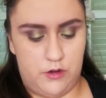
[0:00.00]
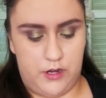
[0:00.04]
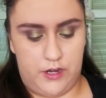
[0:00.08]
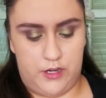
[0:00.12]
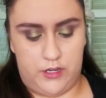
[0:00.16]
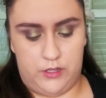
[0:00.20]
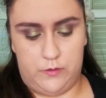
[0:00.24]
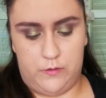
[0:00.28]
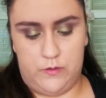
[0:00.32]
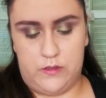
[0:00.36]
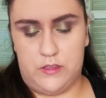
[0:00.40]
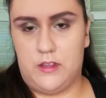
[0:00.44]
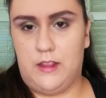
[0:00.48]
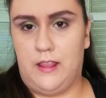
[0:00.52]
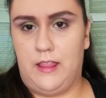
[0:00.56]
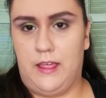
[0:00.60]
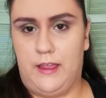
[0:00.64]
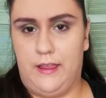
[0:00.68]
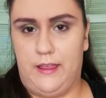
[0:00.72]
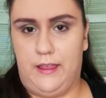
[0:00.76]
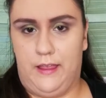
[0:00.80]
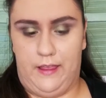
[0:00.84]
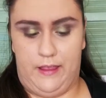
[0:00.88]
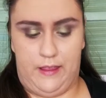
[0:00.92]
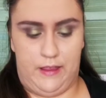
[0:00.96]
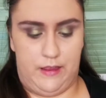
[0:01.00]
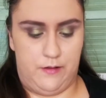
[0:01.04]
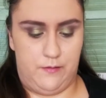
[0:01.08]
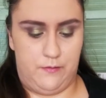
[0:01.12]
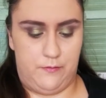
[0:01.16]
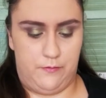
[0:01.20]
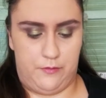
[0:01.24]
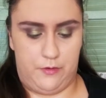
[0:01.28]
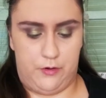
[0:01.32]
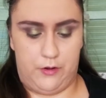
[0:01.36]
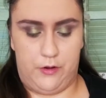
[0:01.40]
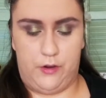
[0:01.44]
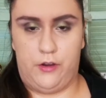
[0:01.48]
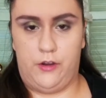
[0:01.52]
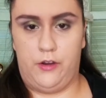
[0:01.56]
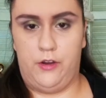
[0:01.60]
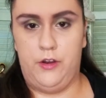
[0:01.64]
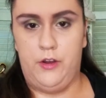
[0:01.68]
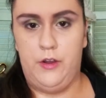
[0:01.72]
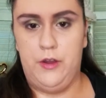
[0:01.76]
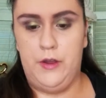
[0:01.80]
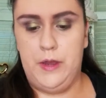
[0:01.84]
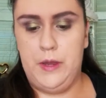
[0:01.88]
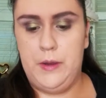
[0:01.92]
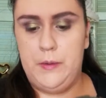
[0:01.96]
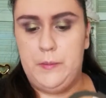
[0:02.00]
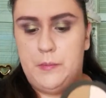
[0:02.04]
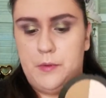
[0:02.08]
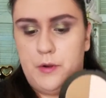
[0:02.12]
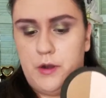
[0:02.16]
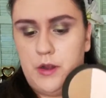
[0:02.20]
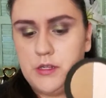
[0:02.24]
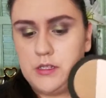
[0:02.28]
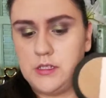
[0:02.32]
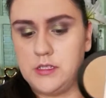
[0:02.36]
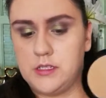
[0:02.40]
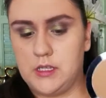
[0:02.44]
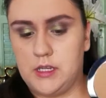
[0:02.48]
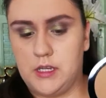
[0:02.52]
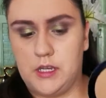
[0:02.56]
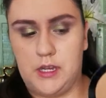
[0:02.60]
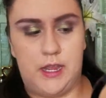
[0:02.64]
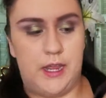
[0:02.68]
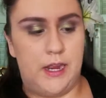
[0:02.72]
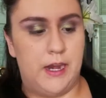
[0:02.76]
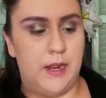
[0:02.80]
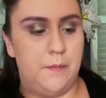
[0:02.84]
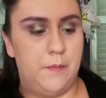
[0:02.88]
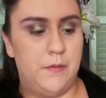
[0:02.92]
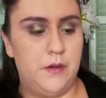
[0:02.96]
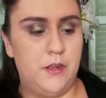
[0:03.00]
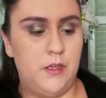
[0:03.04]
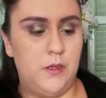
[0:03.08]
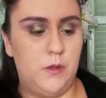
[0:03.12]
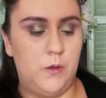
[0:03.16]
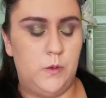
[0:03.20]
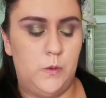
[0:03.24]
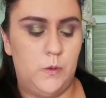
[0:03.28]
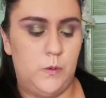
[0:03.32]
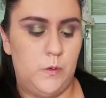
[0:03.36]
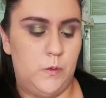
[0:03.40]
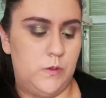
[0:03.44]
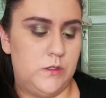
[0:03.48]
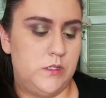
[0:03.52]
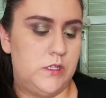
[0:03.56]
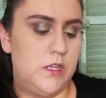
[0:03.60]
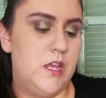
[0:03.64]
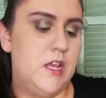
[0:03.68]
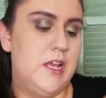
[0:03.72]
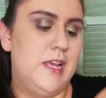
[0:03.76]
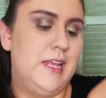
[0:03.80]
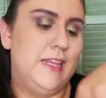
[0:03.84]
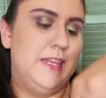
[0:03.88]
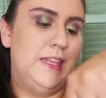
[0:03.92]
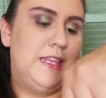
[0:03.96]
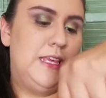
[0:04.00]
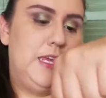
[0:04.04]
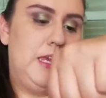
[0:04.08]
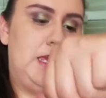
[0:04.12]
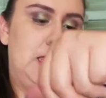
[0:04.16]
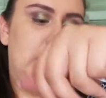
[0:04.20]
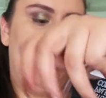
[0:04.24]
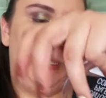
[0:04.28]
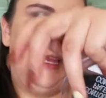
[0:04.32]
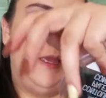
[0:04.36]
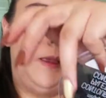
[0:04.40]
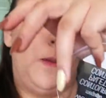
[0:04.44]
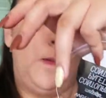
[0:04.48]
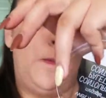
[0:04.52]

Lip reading: and use the light hand for bronzing. And I'm going to use the